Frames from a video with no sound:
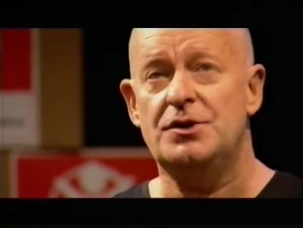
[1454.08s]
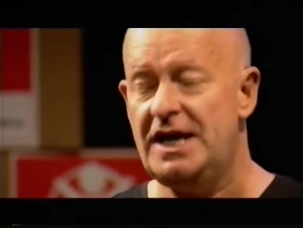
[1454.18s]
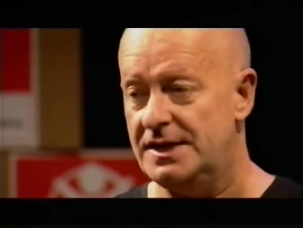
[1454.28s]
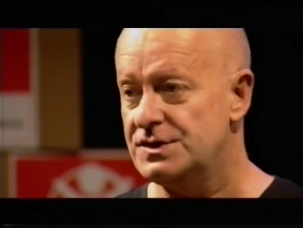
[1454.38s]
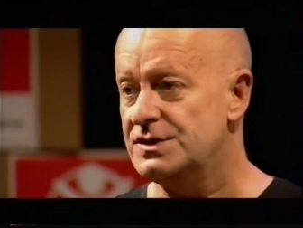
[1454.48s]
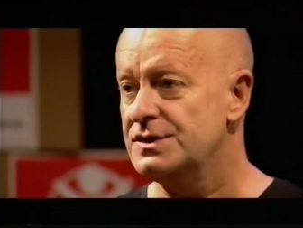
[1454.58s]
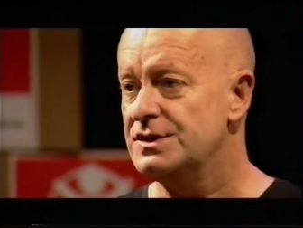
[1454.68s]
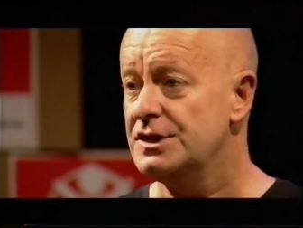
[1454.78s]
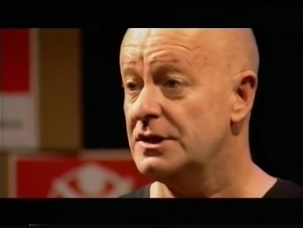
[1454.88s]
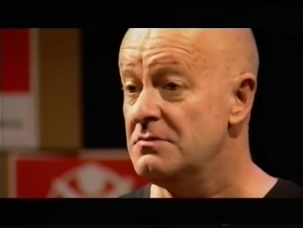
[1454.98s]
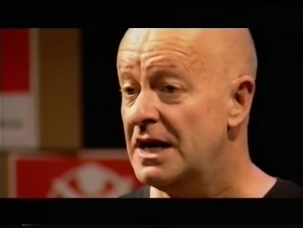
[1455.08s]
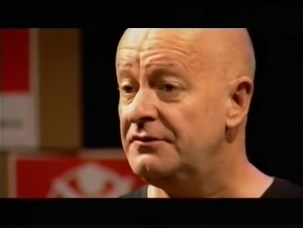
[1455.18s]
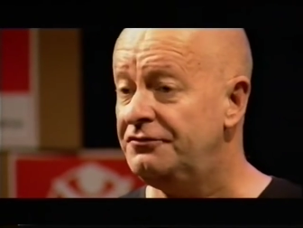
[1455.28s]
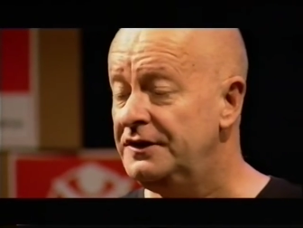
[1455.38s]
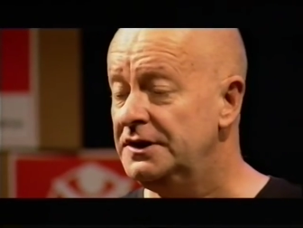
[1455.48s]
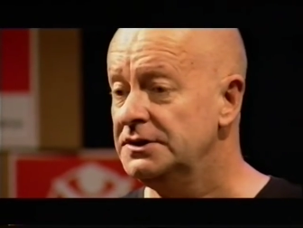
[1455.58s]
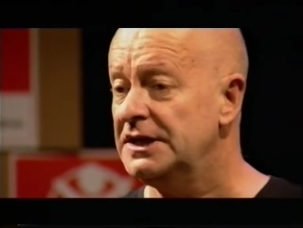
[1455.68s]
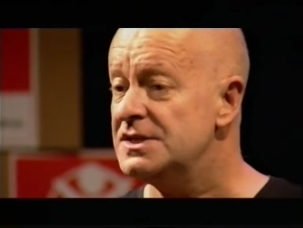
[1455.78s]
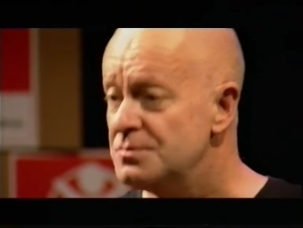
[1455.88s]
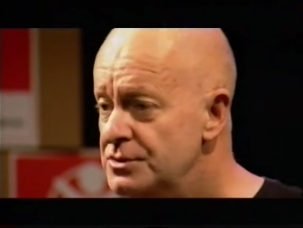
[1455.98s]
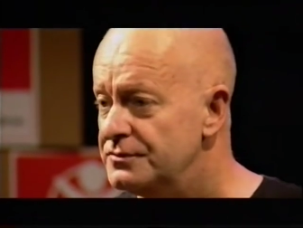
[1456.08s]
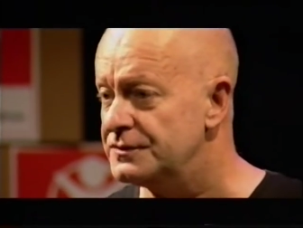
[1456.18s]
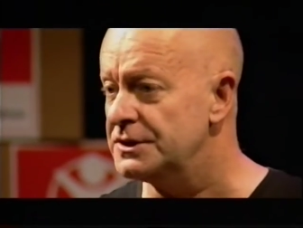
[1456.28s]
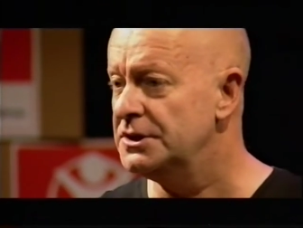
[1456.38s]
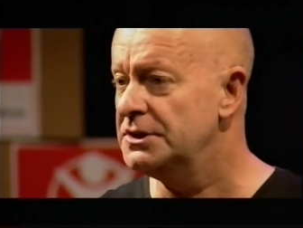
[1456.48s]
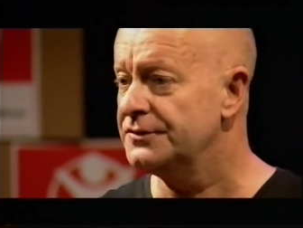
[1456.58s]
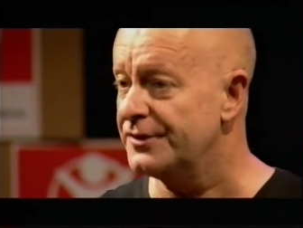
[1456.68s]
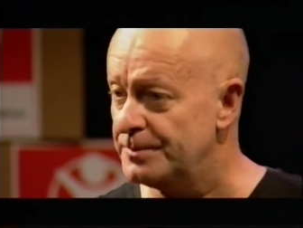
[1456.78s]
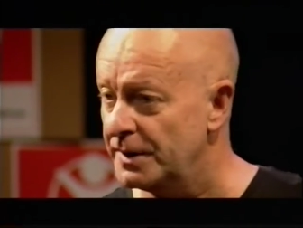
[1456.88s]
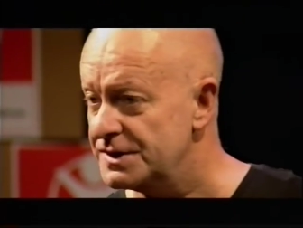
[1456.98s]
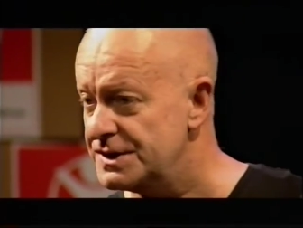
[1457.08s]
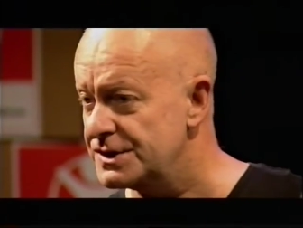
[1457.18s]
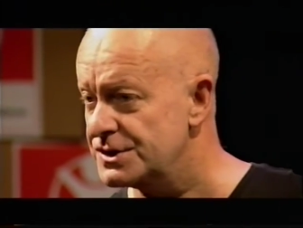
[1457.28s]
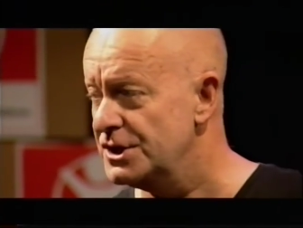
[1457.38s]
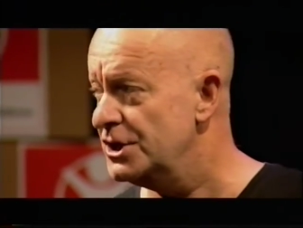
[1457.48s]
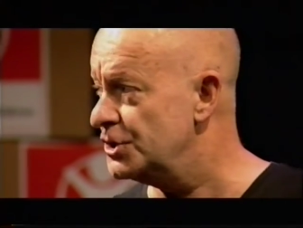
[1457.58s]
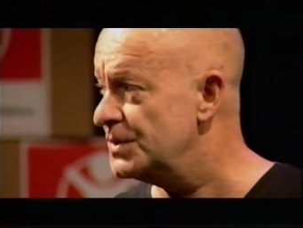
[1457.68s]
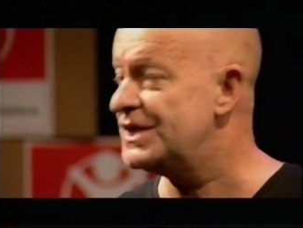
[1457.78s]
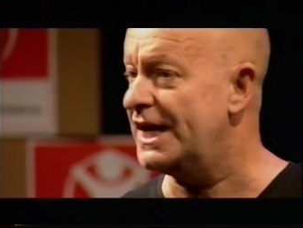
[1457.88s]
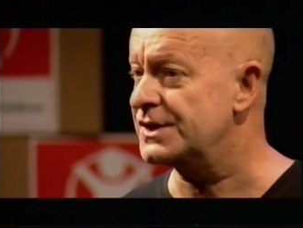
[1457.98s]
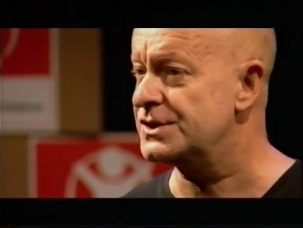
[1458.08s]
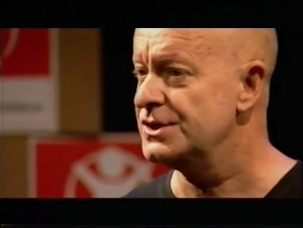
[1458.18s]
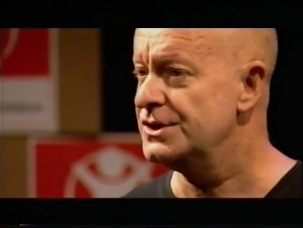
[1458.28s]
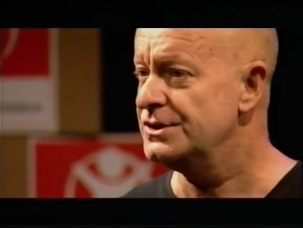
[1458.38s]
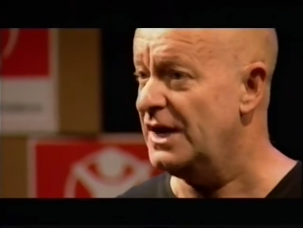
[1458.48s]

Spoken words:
So yes, the minefield has moved from politics to sex.